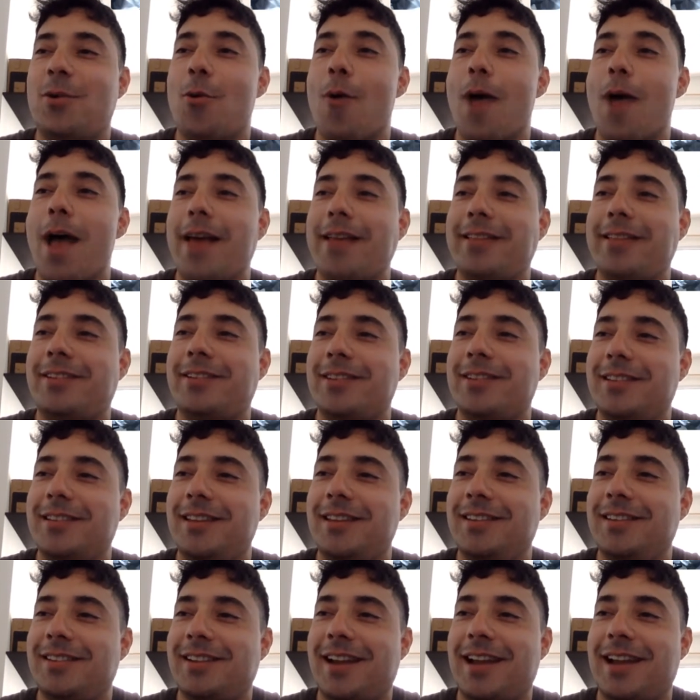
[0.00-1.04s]
question,
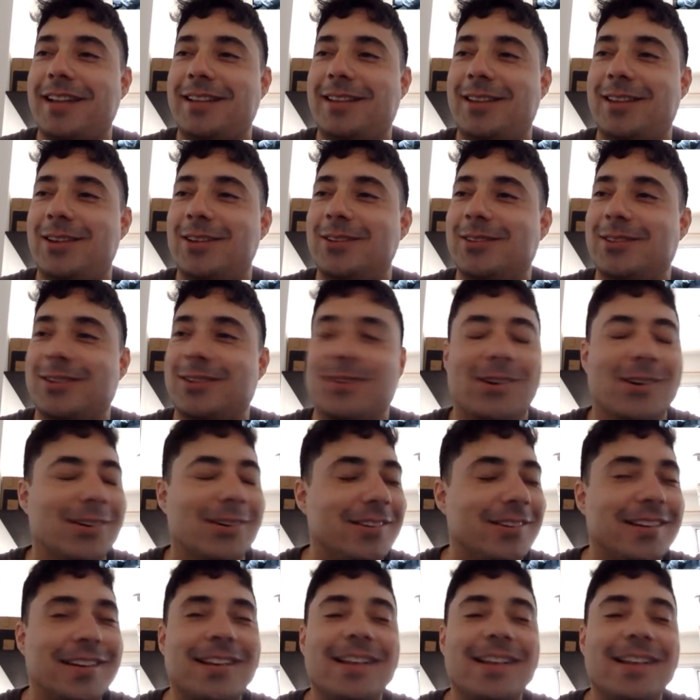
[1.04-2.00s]
teacher. I don't know.